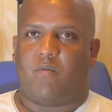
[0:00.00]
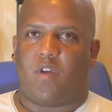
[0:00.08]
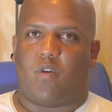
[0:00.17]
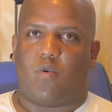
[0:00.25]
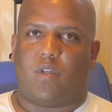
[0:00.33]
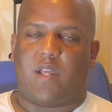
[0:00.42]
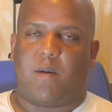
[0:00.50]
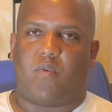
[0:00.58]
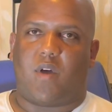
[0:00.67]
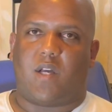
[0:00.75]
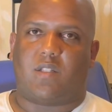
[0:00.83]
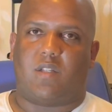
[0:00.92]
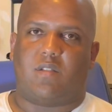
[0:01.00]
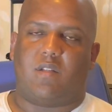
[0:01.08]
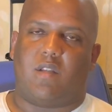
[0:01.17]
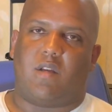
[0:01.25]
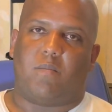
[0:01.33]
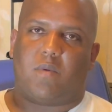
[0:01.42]
record that process,
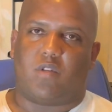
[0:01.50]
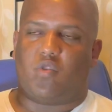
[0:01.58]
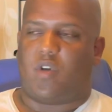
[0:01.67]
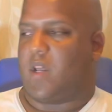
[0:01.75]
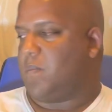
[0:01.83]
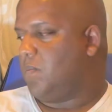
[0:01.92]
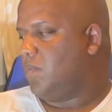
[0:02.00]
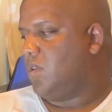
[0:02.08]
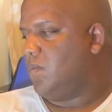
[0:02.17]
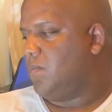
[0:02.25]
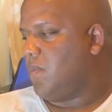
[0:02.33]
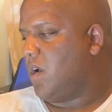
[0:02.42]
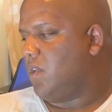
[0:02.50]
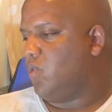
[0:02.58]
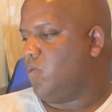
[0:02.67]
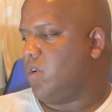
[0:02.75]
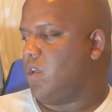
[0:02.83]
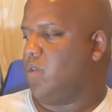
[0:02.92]
and then I'm gonna try to
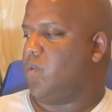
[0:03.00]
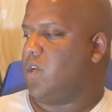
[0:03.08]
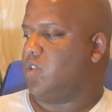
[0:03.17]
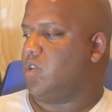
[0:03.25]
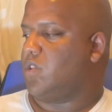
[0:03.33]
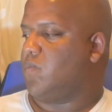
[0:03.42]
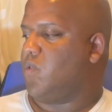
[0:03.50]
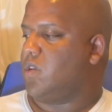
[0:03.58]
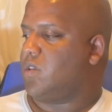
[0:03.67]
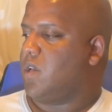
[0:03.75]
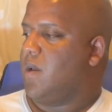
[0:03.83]
do another one. I saw someone else,